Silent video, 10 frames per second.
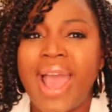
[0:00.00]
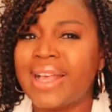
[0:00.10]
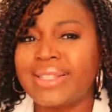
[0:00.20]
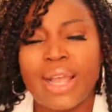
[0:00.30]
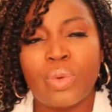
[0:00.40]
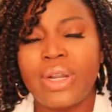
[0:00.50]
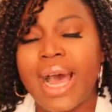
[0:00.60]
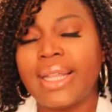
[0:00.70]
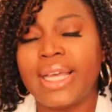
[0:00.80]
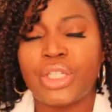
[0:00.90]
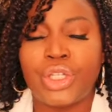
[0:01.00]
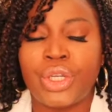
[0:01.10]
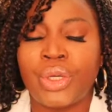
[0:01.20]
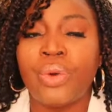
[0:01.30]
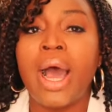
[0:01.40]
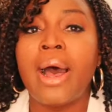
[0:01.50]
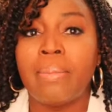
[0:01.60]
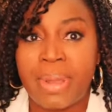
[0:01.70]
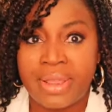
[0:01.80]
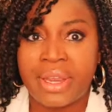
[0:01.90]
as they will not let you
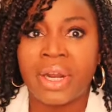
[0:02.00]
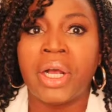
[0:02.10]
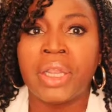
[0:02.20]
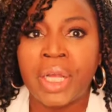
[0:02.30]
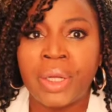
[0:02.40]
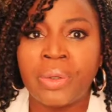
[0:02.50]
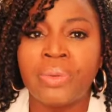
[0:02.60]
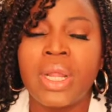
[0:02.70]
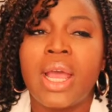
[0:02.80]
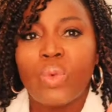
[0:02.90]
be there alone.